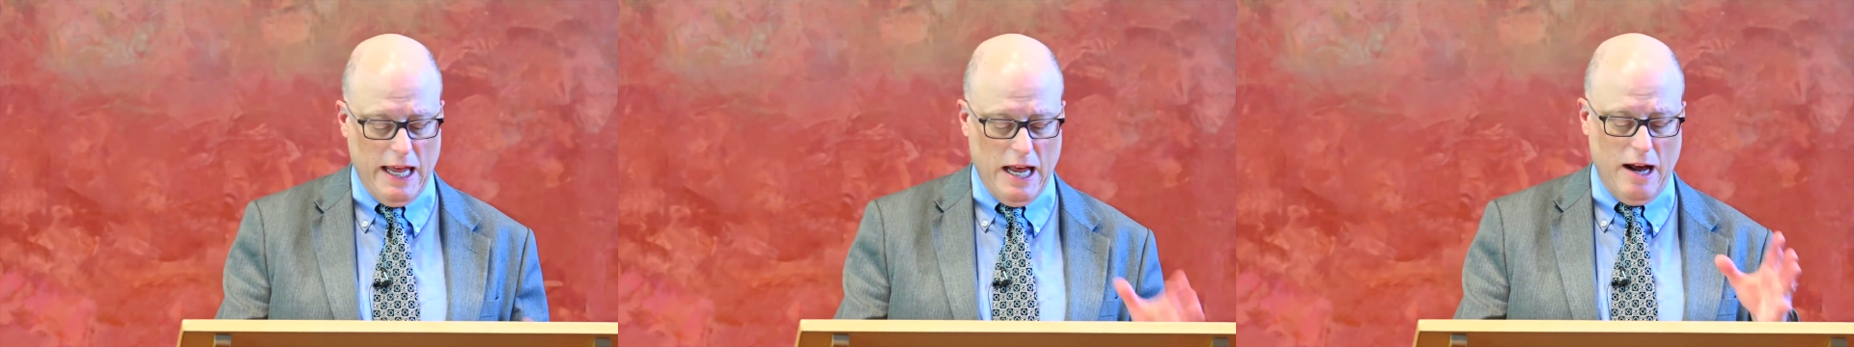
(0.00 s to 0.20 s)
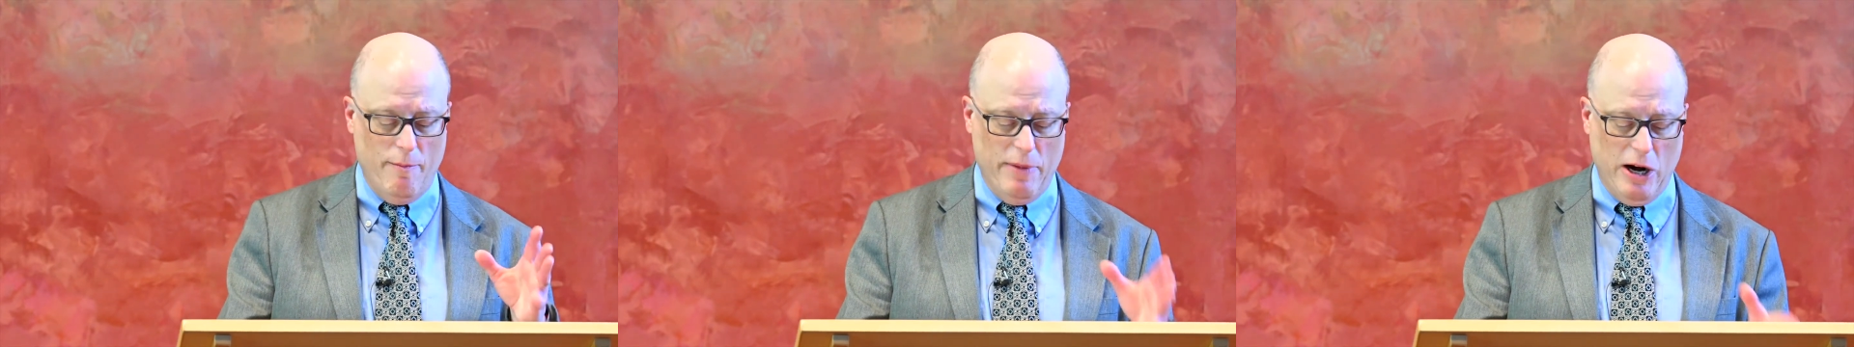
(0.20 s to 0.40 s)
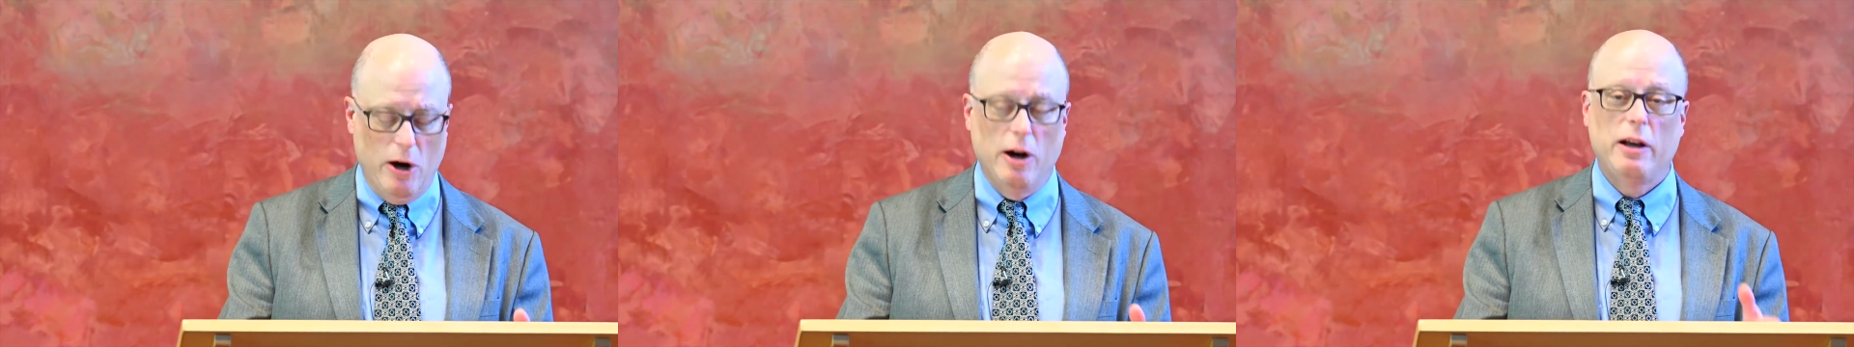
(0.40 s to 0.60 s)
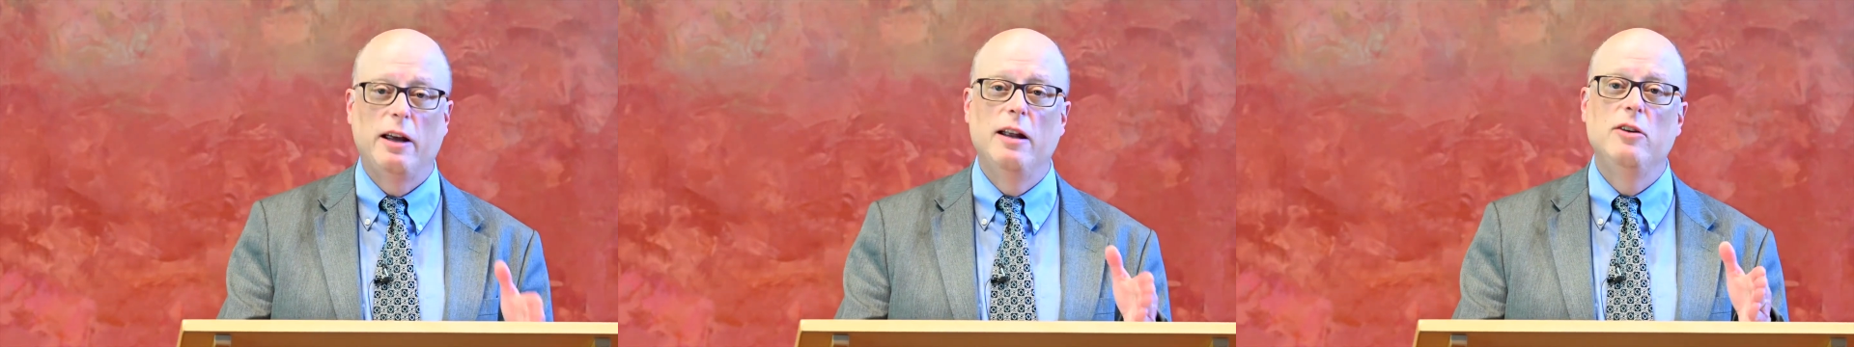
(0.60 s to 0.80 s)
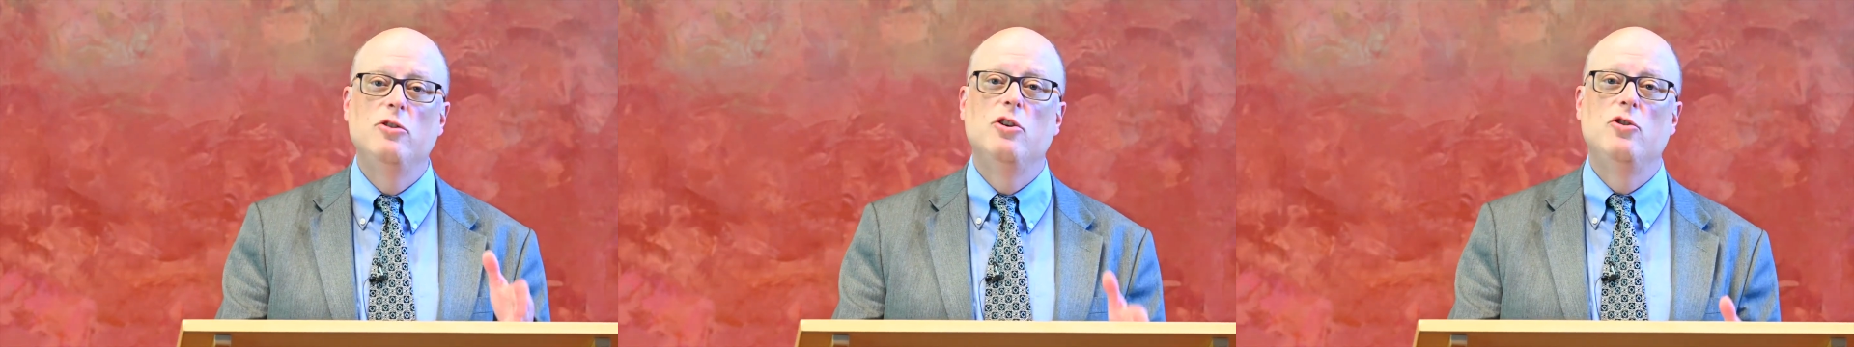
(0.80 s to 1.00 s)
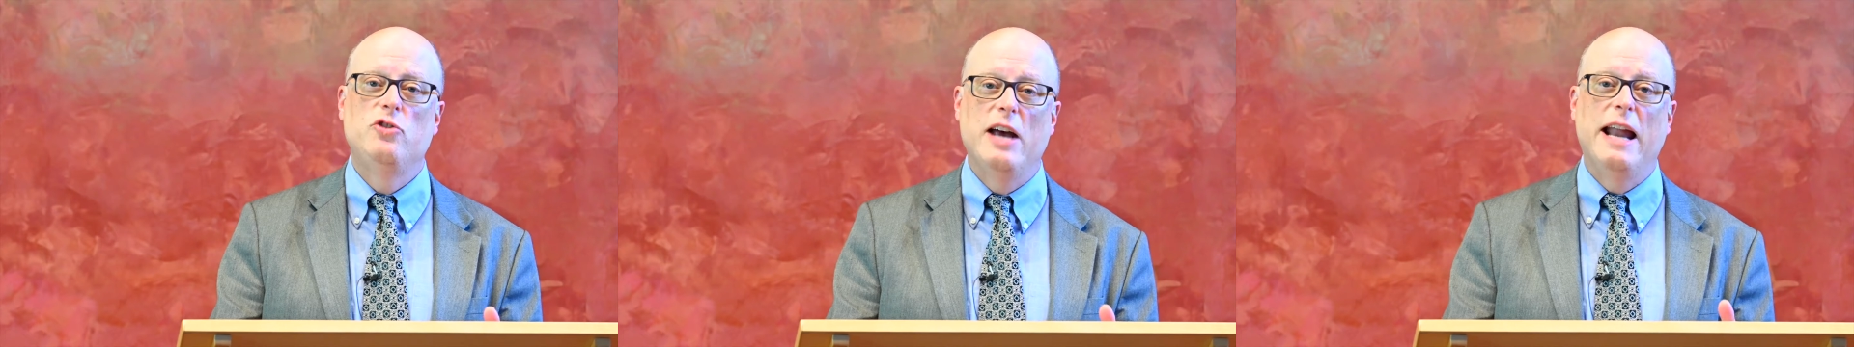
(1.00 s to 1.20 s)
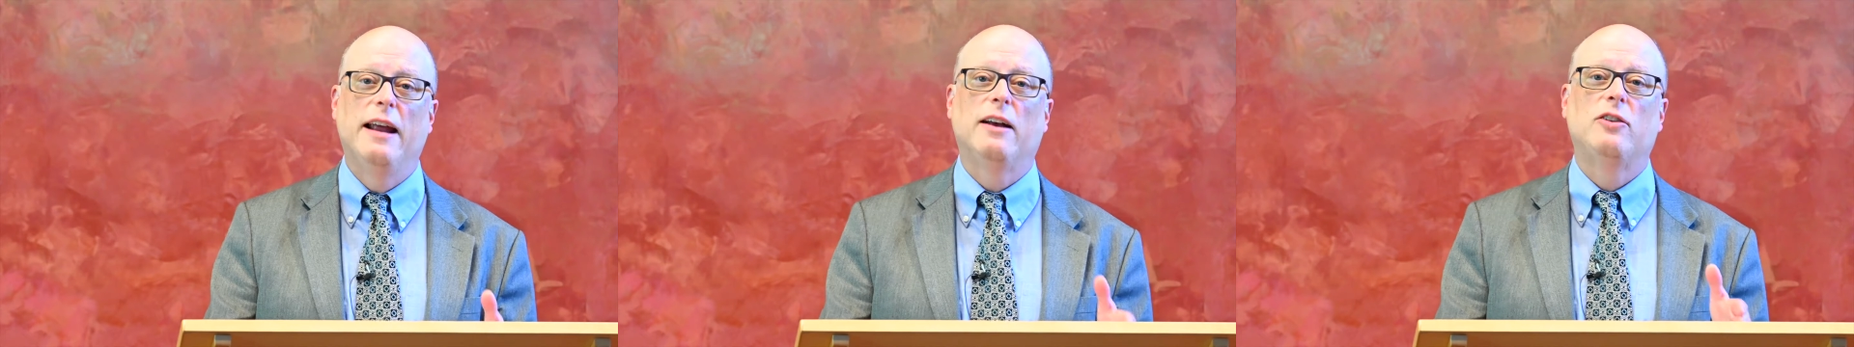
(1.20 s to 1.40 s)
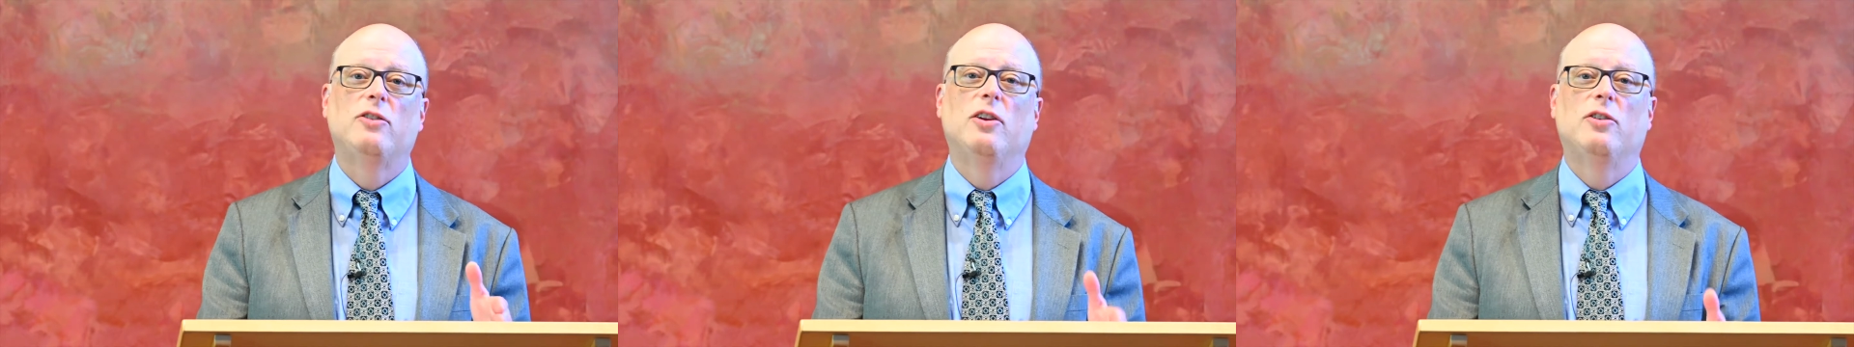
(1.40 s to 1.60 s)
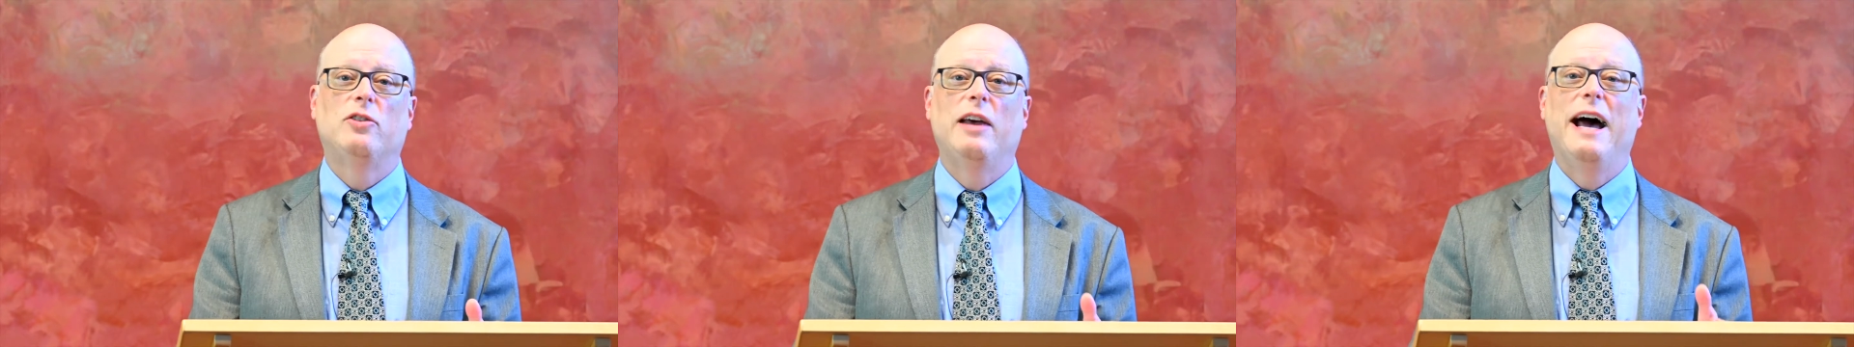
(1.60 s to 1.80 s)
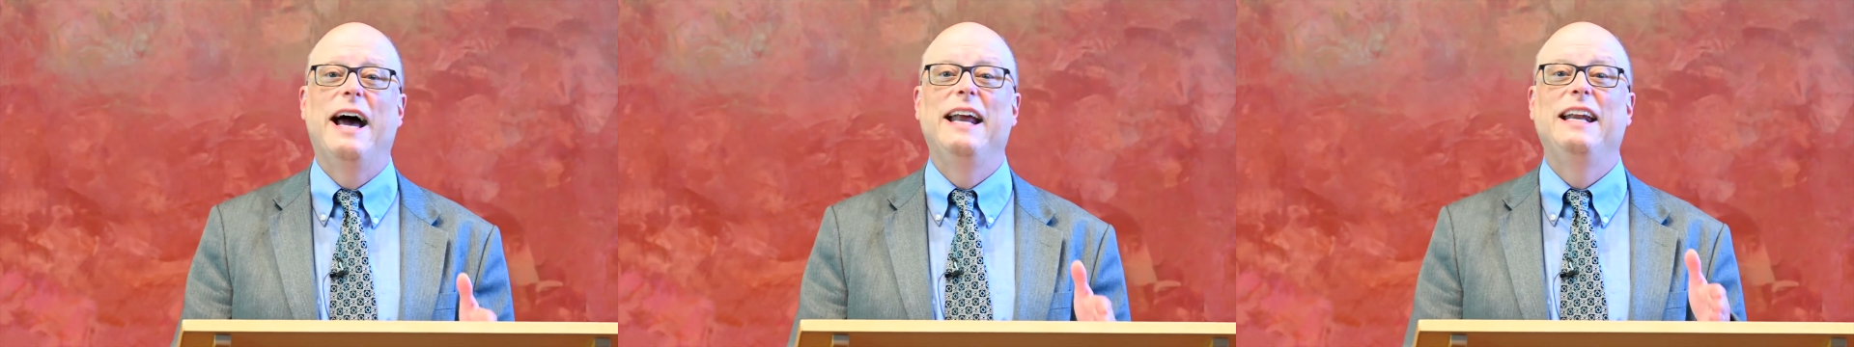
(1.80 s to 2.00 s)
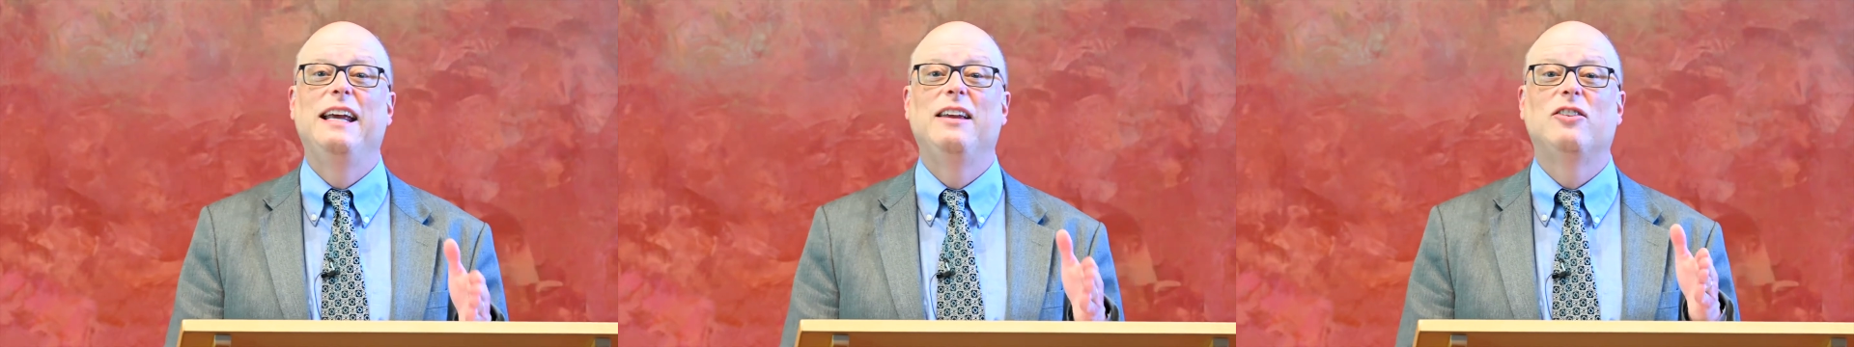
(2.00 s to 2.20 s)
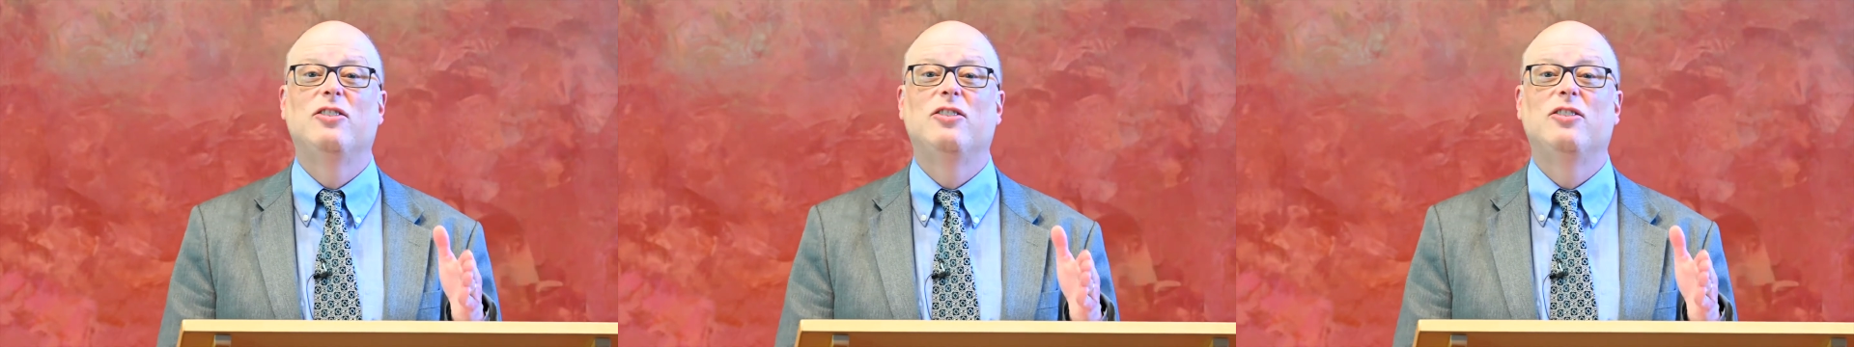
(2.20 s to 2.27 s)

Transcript: American Eugenics Society